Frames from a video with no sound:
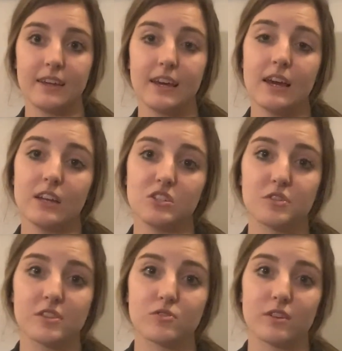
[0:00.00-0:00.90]
And doing
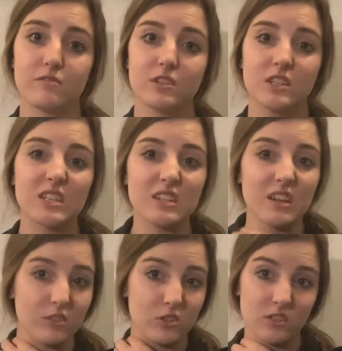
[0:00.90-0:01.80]
this, I realized I
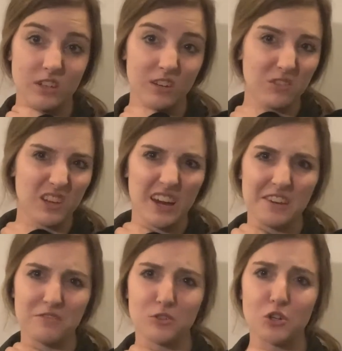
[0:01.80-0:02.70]
don't think I
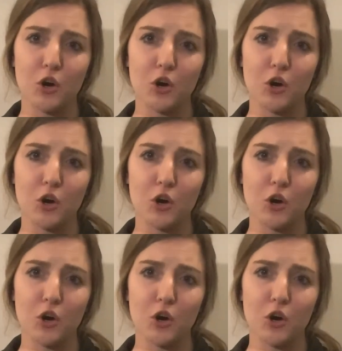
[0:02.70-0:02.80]
ever taught